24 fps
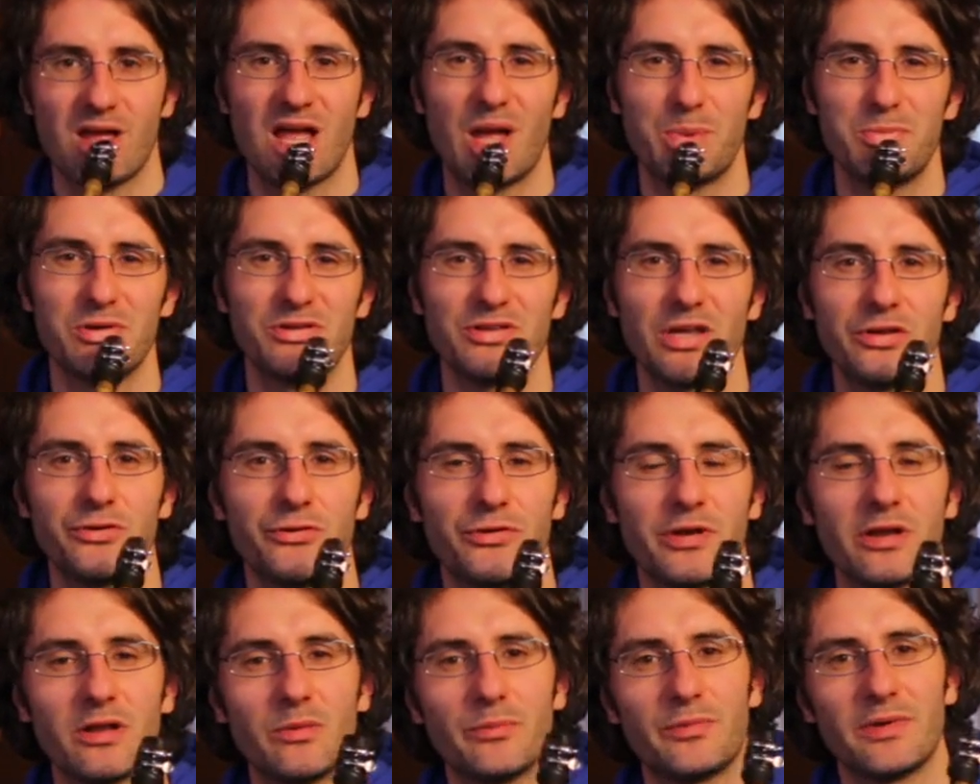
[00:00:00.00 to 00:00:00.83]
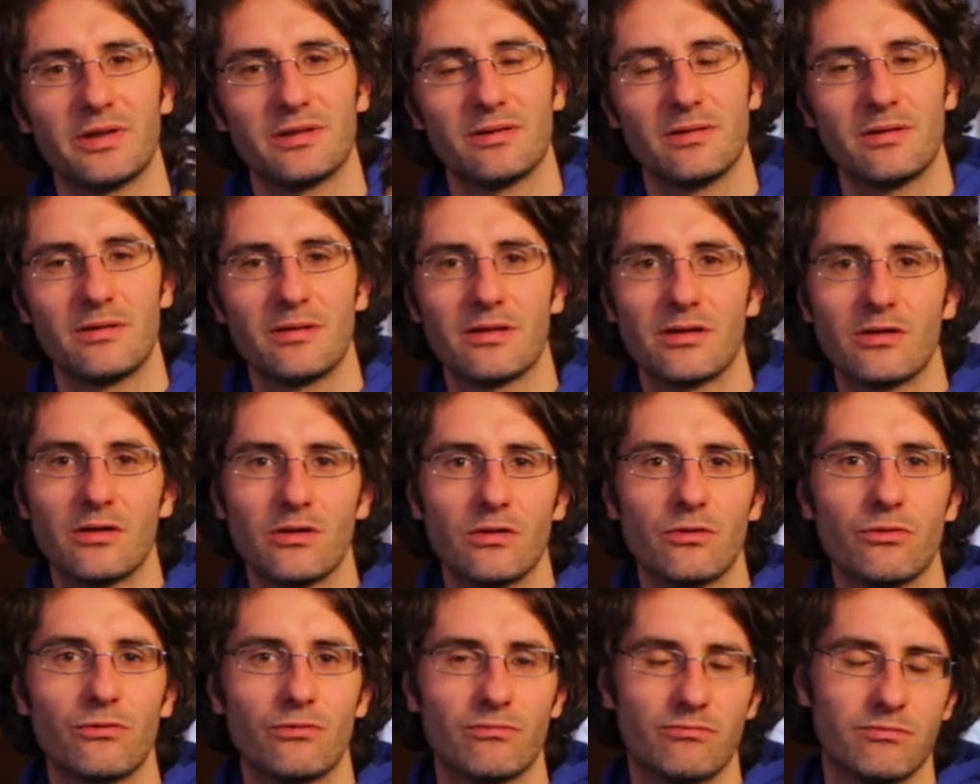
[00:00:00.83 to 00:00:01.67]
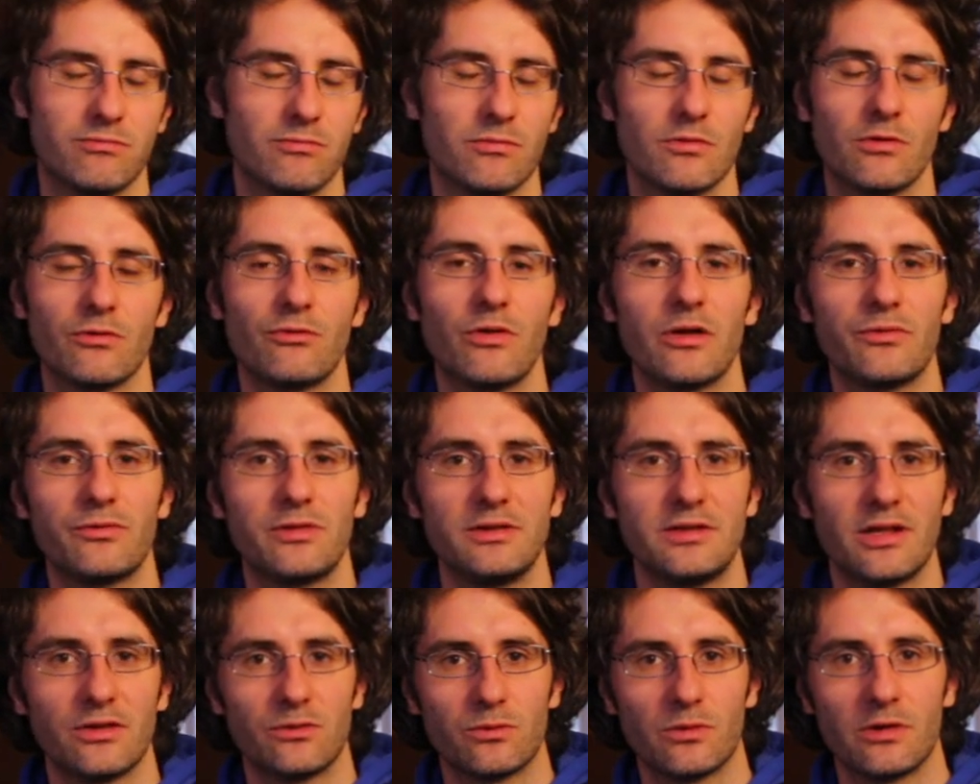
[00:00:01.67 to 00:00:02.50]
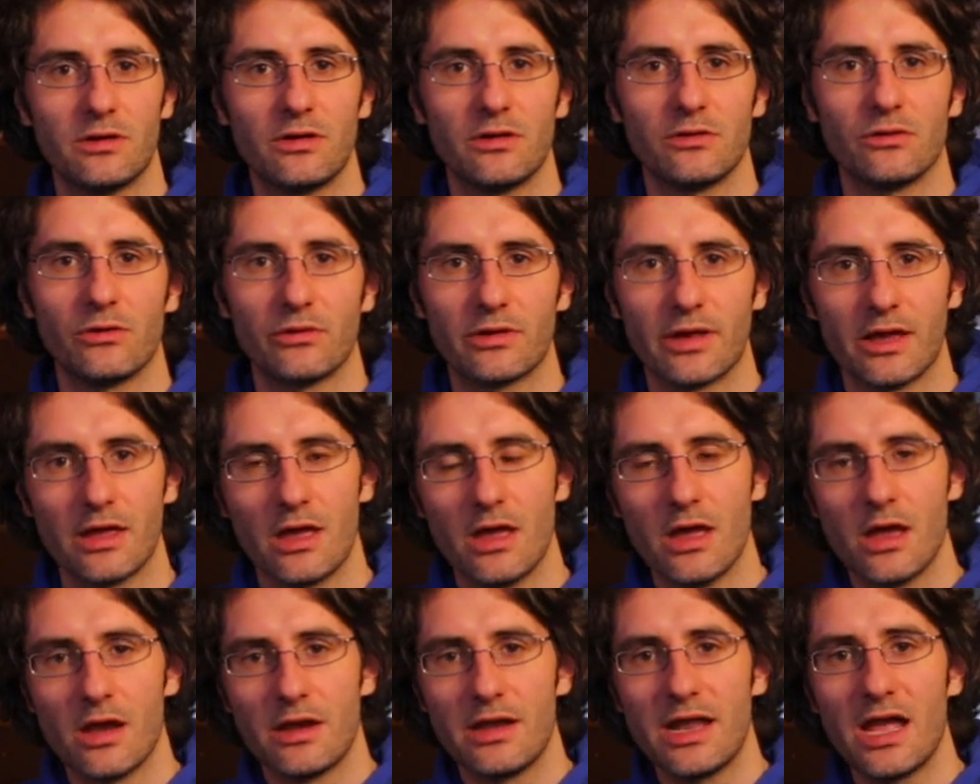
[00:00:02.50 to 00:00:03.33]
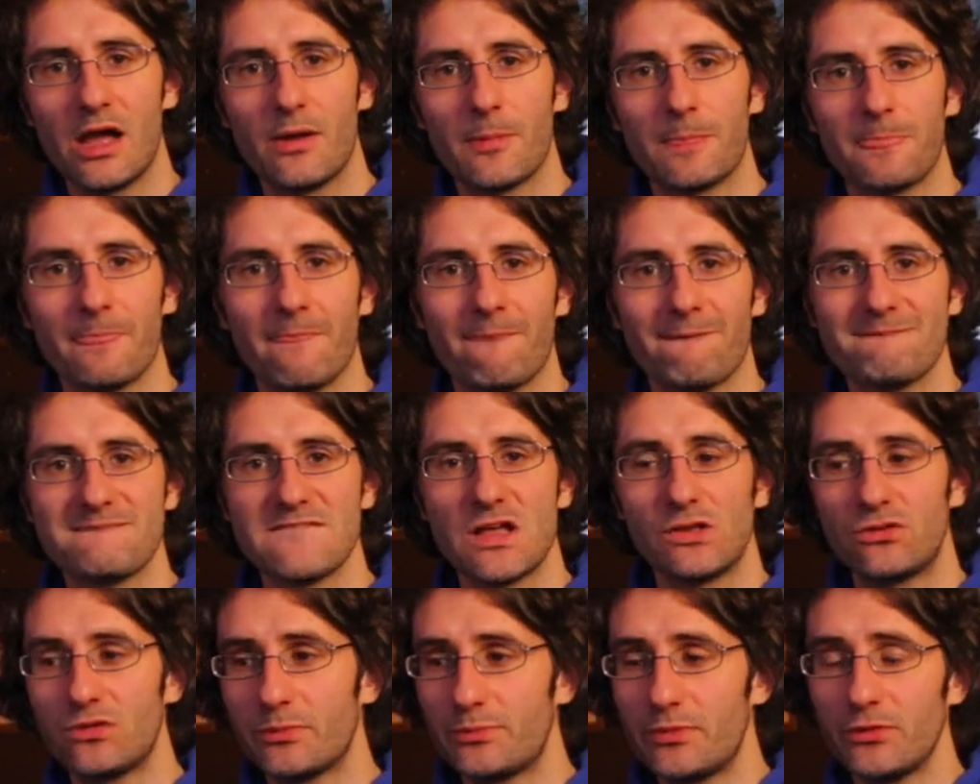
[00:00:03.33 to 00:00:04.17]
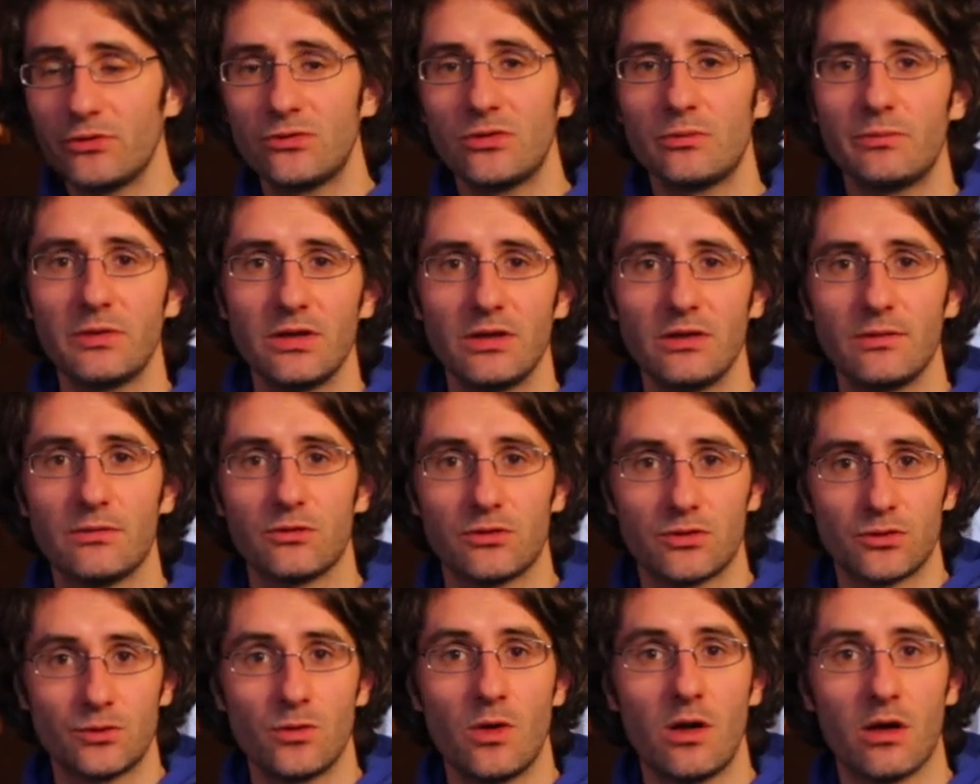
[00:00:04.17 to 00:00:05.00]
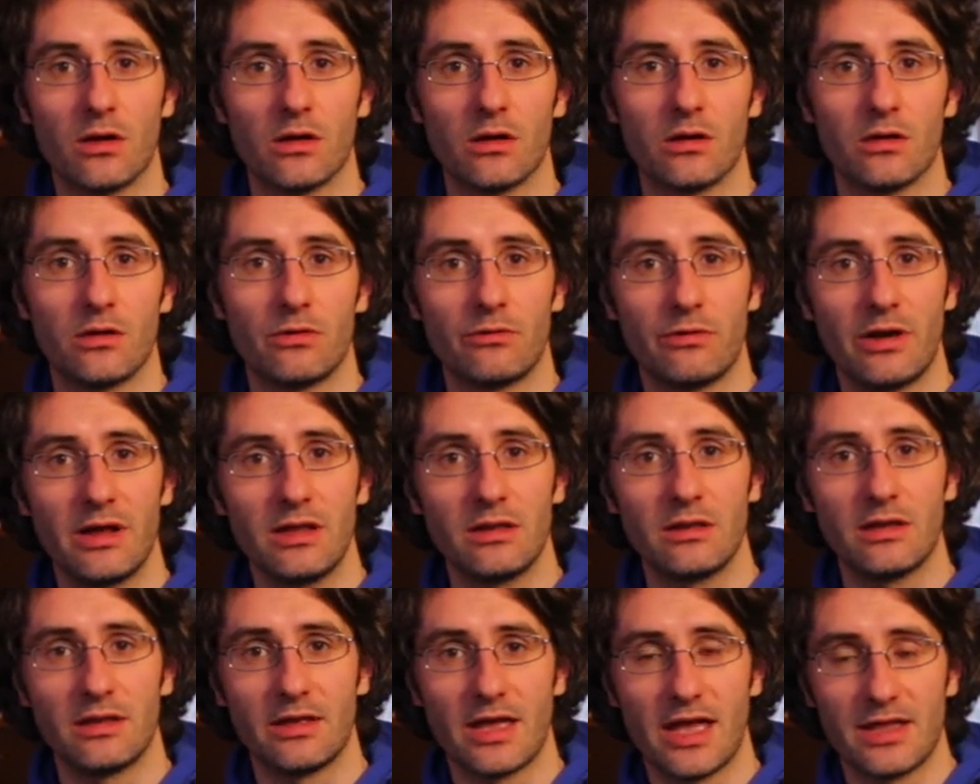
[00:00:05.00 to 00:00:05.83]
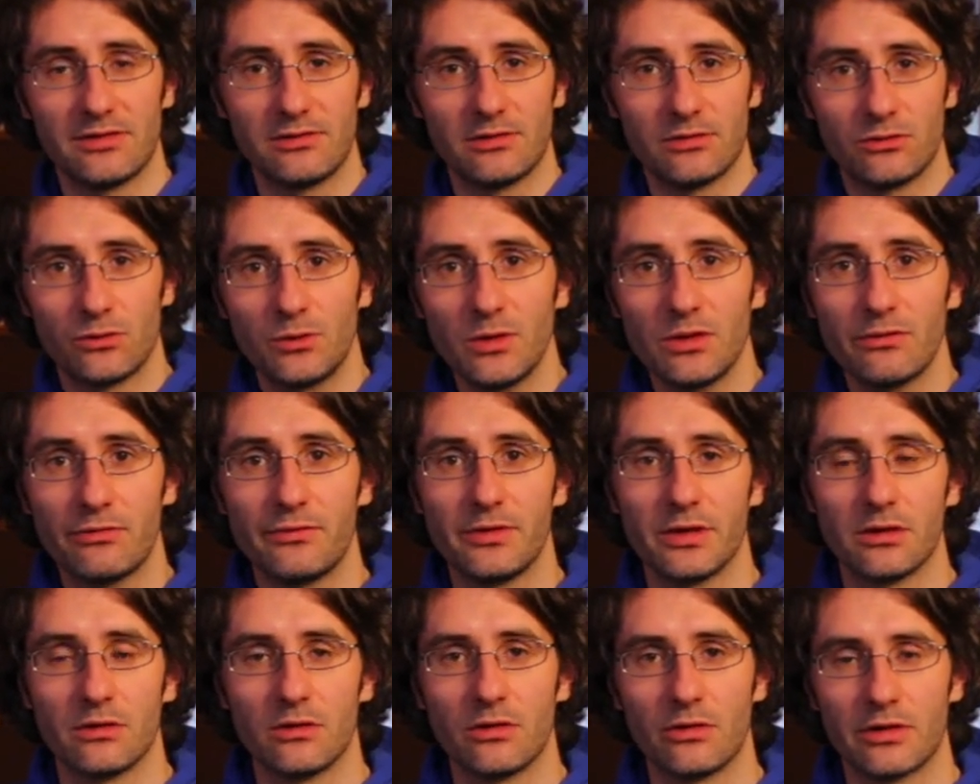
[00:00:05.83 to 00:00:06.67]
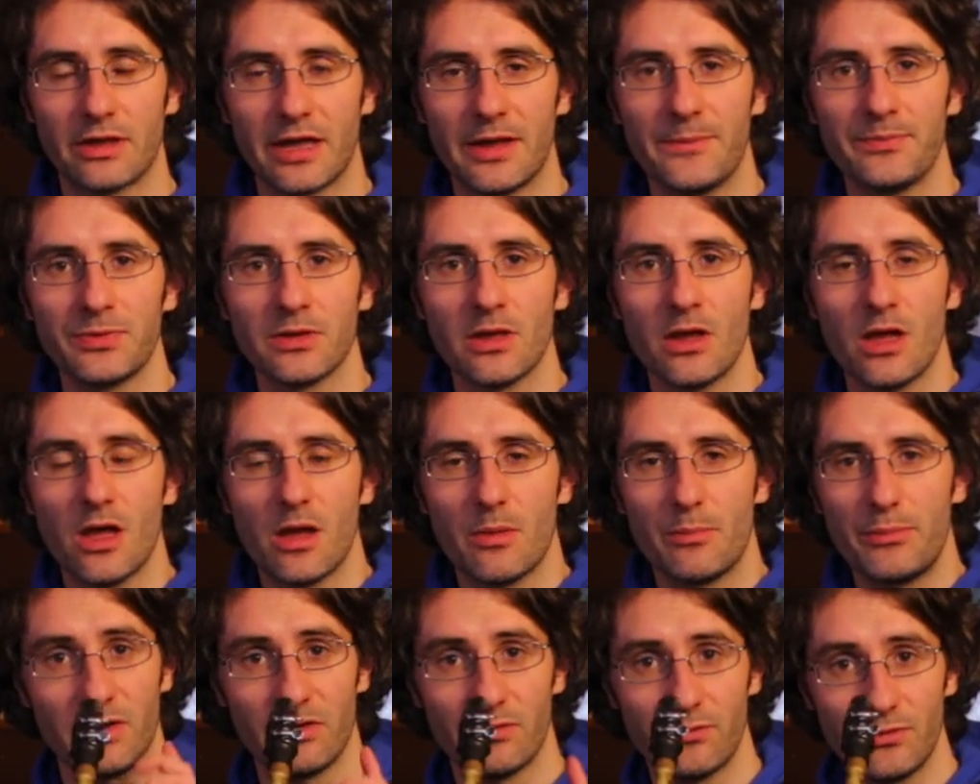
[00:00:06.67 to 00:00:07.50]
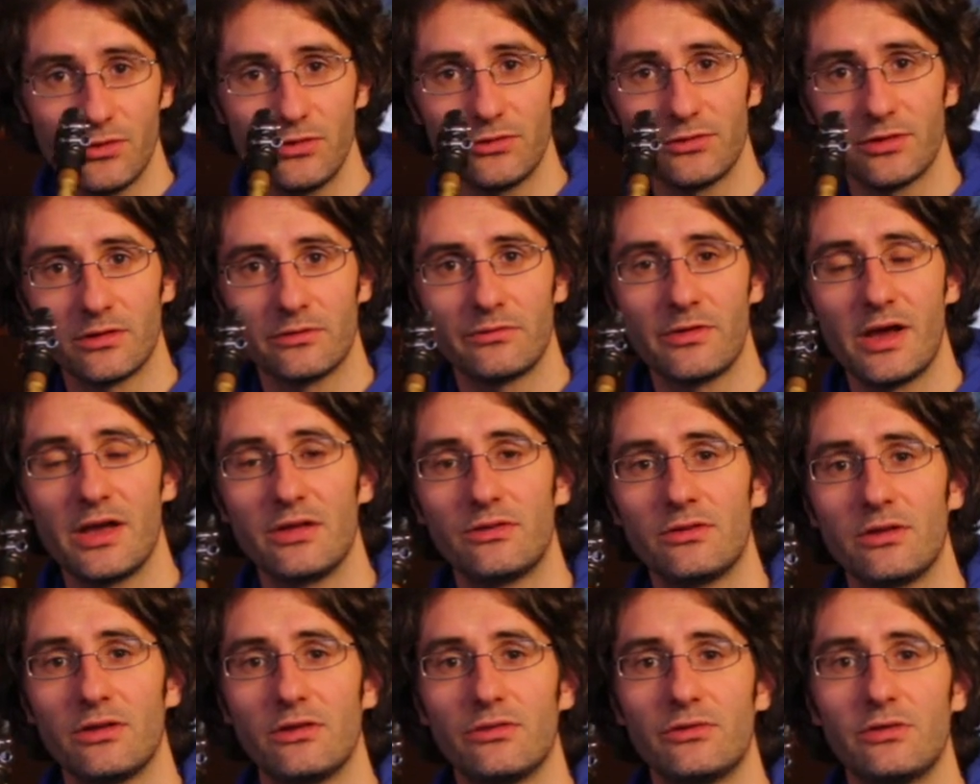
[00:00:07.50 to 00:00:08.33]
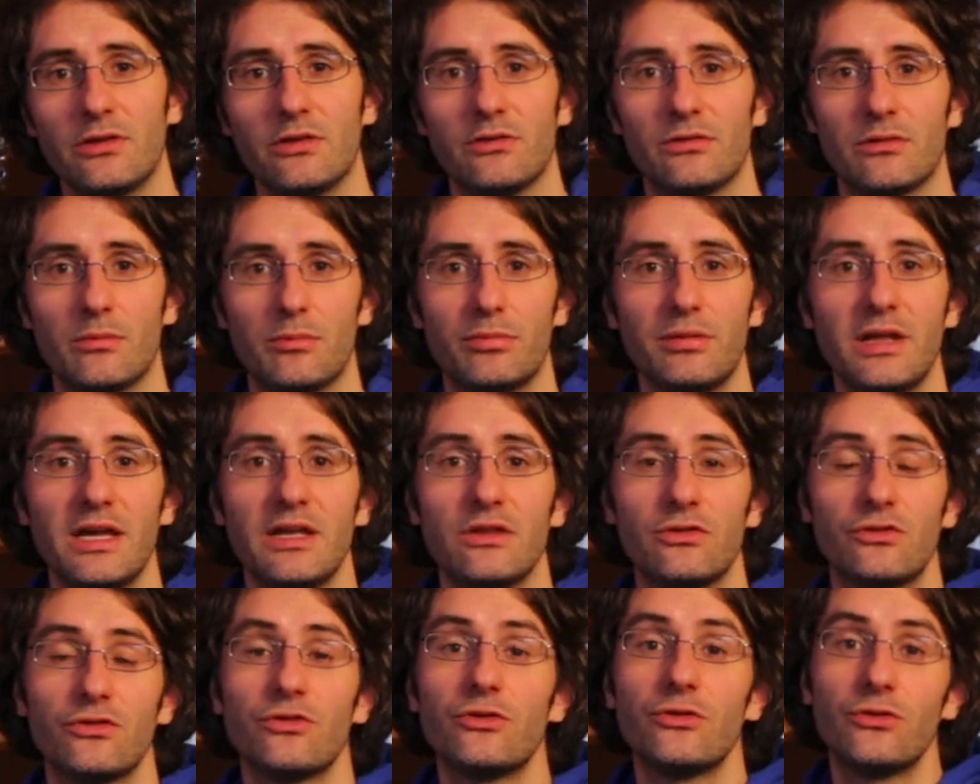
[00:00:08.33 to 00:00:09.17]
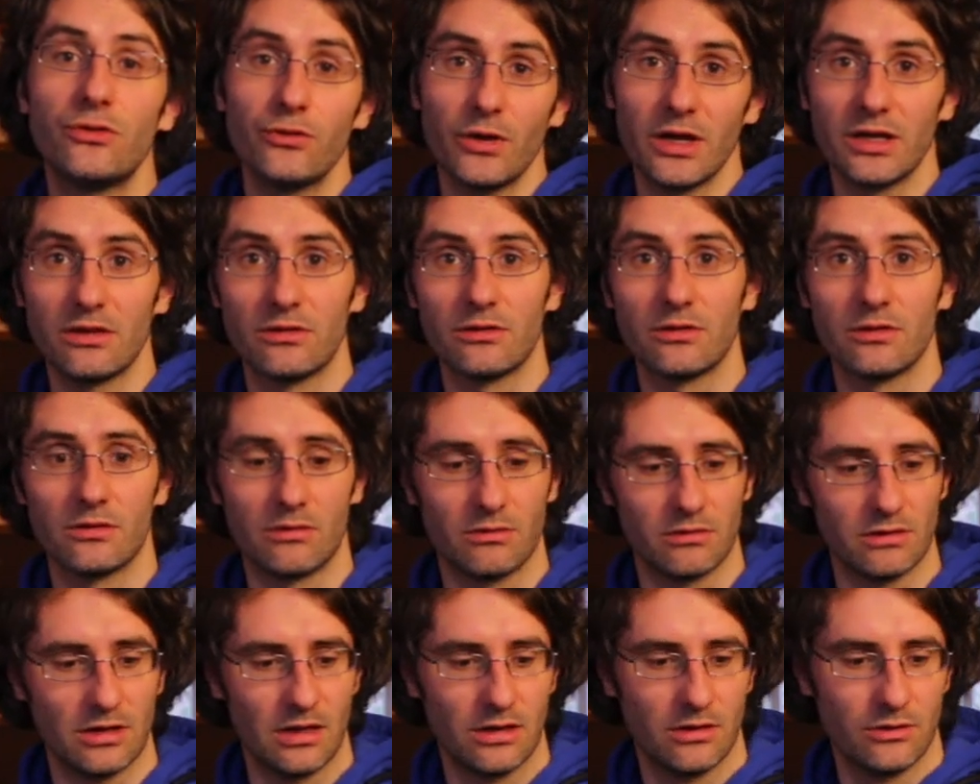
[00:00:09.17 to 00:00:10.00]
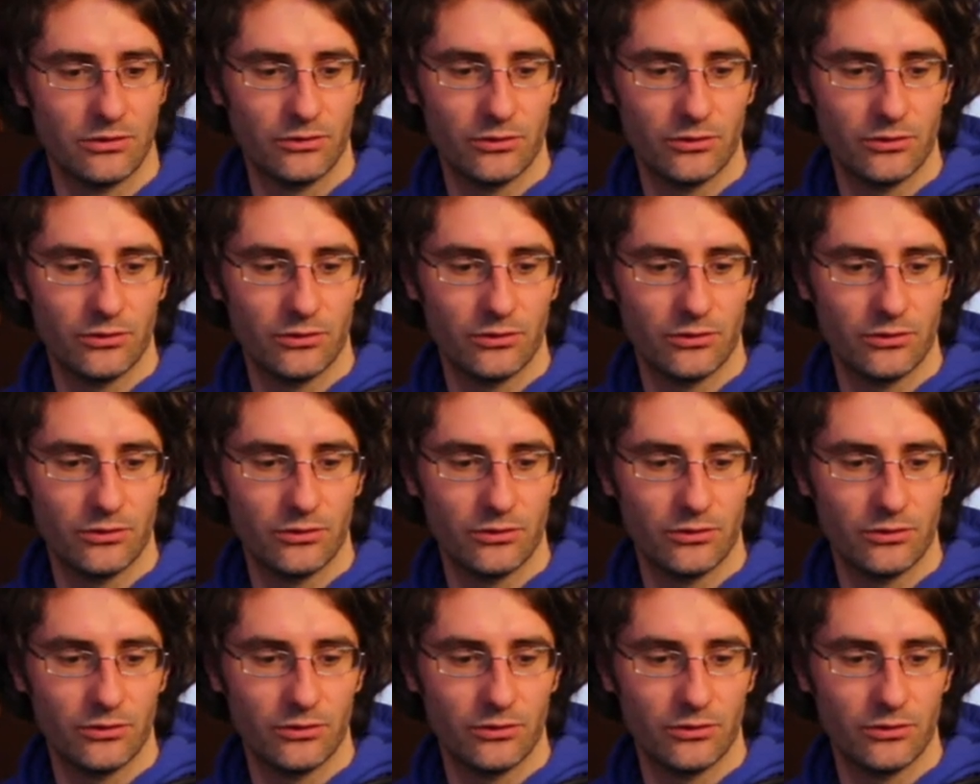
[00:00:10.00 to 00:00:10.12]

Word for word: I'm exaggerating, but roughly that's what it is, okay? Now, it's supposed to be swung, right? It has a swing feel, okay? My first advice is this, play it straight, okay?